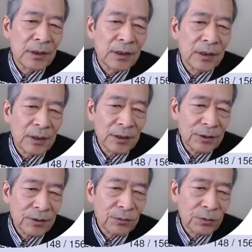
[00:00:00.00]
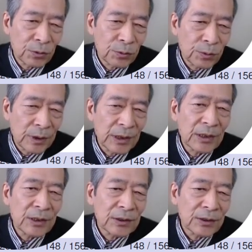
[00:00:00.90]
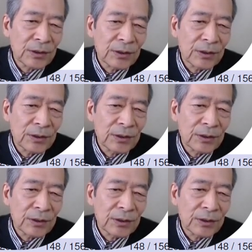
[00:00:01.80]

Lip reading: this rule is